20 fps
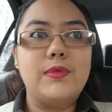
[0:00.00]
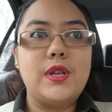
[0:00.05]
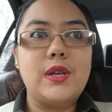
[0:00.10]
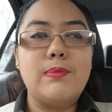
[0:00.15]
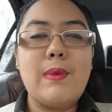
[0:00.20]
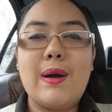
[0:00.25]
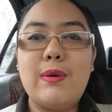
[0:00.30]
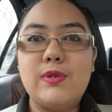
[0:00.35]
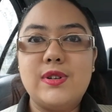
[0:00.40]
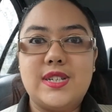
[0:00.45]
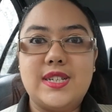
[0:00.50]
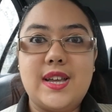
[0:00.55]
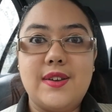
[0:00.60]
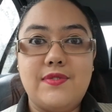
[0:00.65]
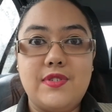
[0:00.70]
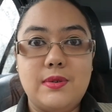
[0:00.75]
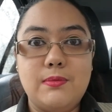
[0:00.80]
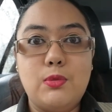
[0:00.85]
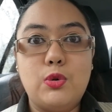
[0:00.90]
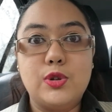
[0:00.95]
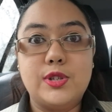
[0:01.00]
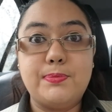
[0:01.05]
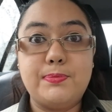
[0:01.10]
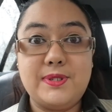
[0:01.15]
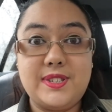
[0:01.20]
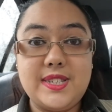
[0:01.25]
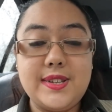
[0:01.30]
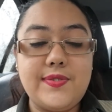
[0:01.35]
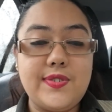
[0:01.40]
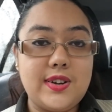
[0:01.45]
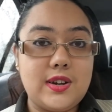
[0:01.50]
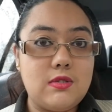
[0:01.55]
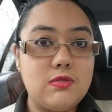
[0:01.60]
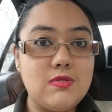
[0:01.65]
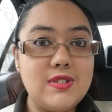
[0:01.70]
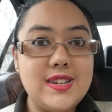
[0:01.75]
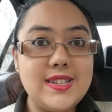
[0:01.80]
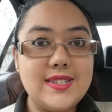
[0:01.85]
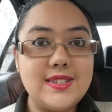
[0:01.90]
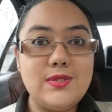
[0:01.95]
You might want to give a more specific
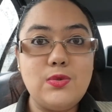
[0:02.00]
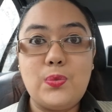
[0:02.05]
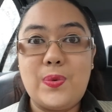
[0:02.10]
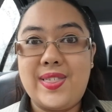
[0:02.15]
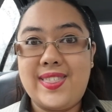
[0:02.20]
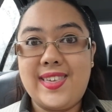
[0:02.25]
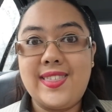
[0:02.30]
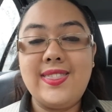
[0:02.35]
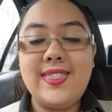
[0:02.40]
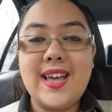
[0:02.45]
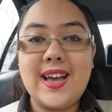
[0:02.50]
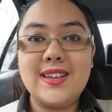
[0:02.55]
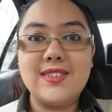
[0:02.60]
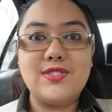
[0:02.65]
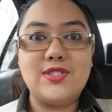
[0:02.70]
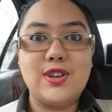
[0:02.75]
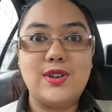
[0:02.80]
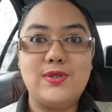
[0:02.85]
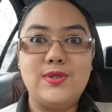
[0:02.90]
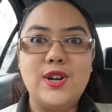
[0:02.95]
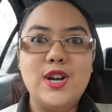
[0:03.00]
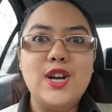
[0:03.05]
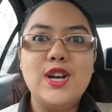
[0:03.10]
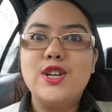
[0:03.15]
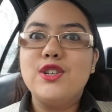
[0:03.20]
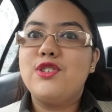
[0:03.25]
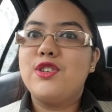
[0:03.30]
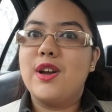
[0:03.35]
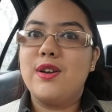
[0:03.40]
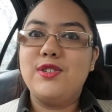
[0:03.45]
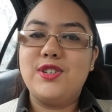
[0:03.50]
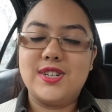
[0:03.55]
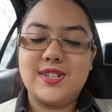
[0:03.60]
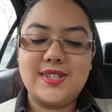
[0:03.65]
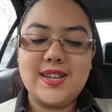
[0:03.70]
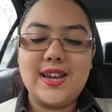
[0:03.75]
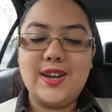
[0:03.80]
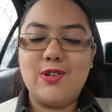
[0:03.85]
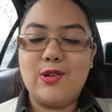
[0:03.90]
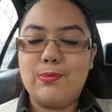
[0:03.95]
reason within that, so don't
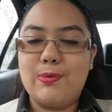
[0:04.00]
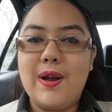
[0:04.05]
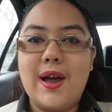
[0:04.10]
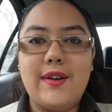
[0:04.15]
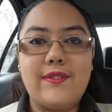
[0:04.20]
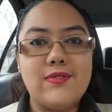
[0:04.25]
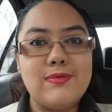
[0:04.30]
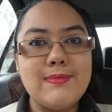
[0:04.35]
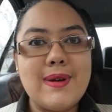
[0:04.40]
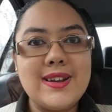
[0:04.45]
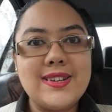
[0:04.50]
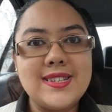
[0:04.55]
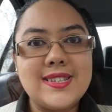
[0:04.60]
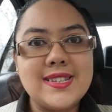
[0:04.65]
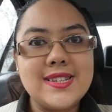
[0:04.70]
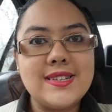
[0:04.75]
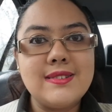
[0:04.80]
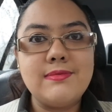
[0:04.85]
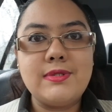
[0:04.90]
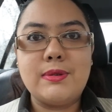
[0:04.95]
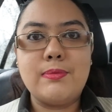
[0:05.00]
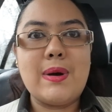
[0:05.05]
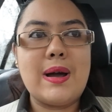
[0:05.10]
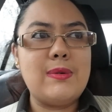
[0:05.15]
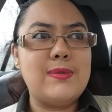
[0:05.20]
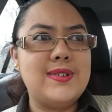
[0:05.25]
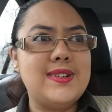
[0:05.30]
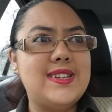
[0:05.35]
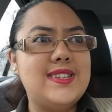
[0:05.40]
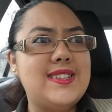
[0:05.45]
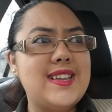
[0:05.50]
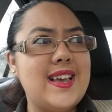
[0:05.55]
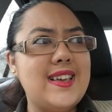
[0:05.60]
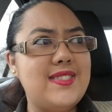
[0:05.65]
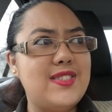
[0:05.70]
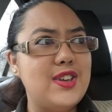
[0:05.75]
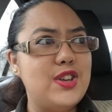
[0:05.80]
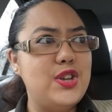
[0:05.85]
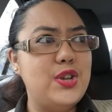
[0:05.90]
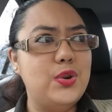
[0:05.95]
just say you're applying for medicine. You might want to
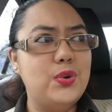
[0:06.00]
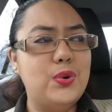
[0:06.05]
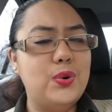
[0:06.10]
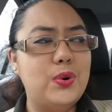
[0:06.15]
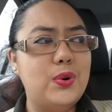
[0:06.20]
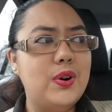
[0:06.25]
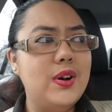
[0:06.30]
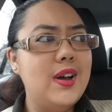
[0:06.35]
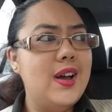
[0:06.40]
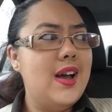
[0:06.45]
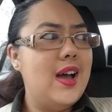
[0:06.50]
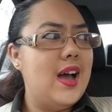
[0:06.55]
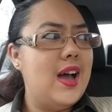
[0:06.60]
say that you're